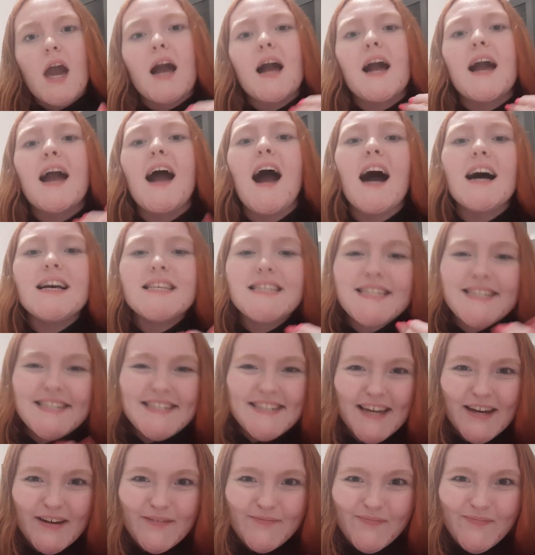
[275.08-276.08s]

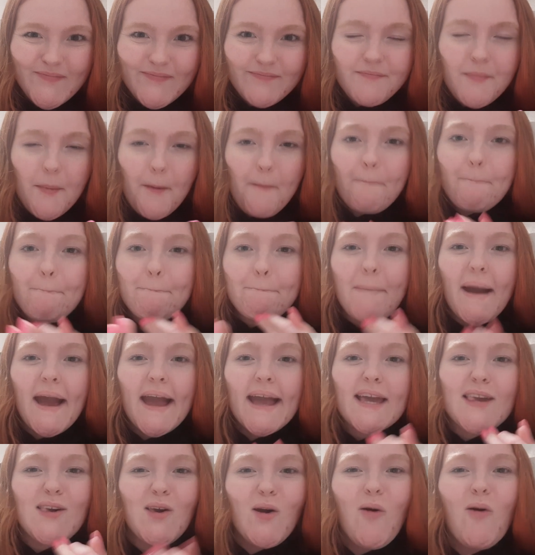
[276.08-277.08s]
Custom.
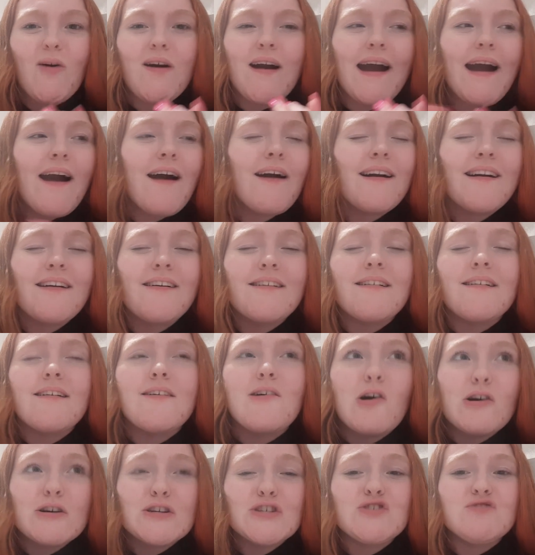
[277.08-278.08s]
Make your
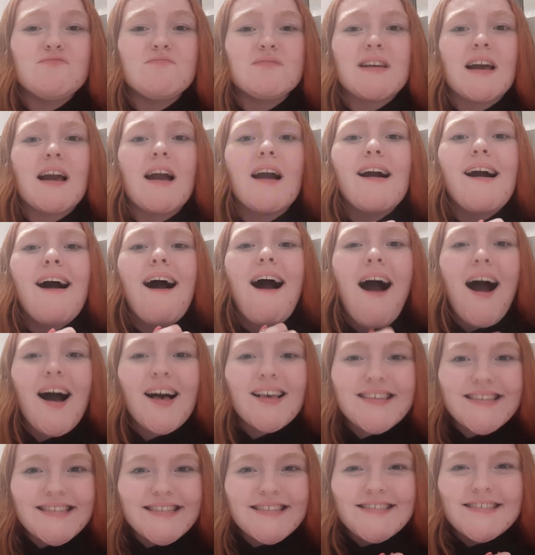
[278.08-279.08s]
costumes
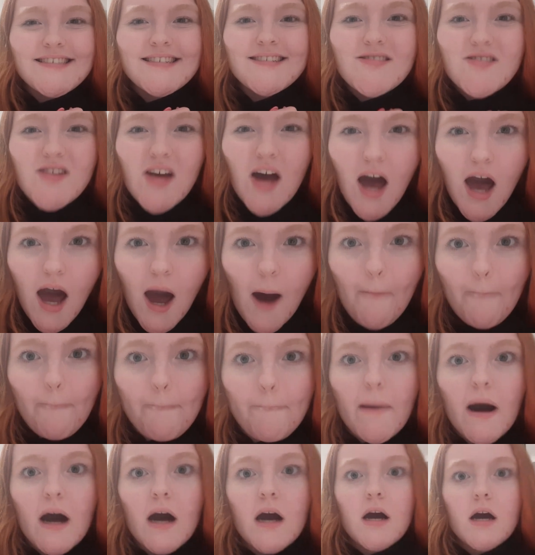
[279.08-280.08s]

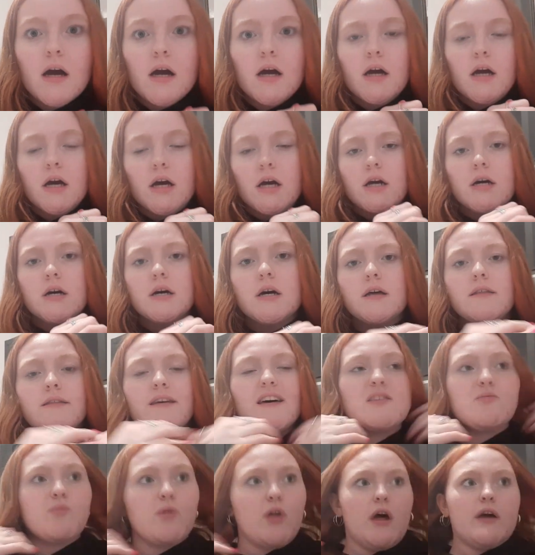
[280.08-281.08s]
custom.
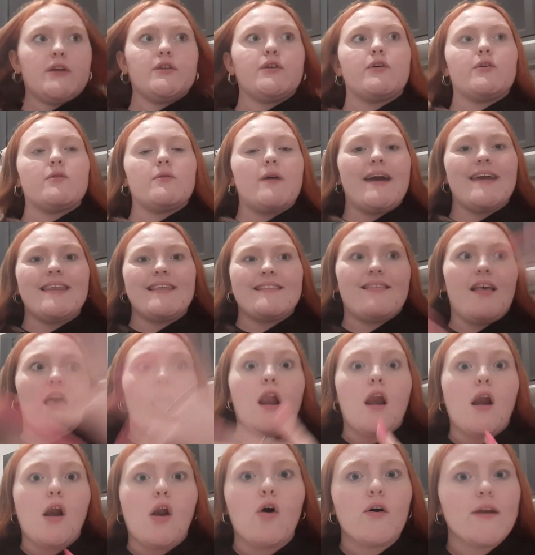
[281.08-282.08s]
That's what I do. And it's
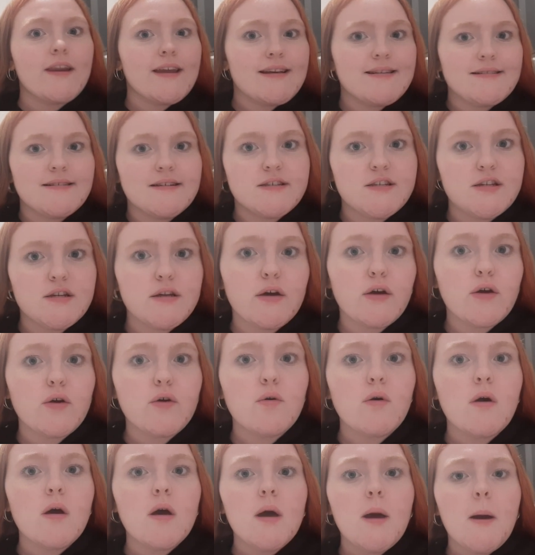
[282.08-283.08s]
a lot easier to
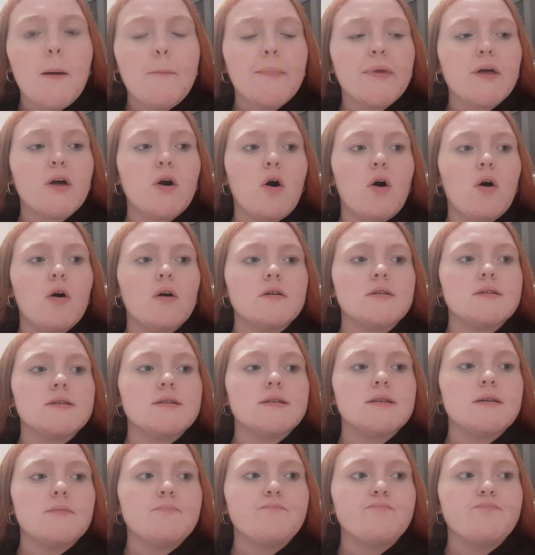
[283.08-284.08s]
do
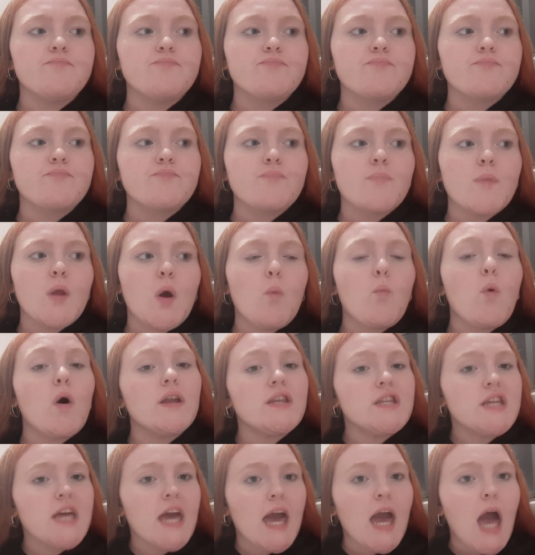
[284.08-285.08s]
because
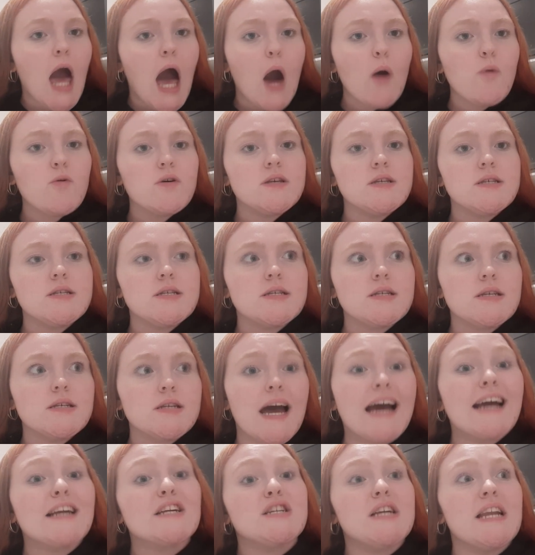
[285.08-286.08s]
one year I was
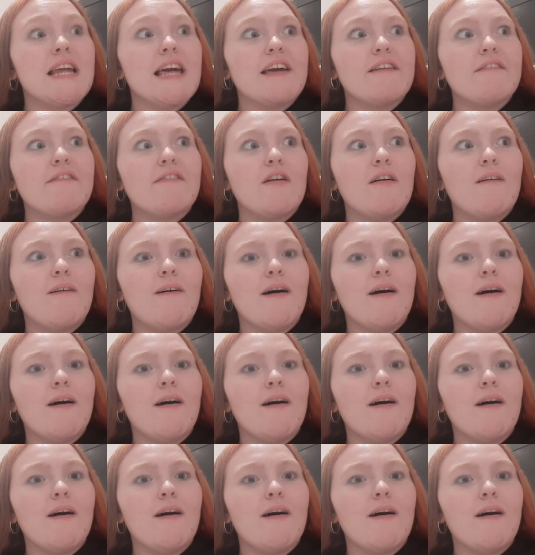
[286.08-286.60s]
actually for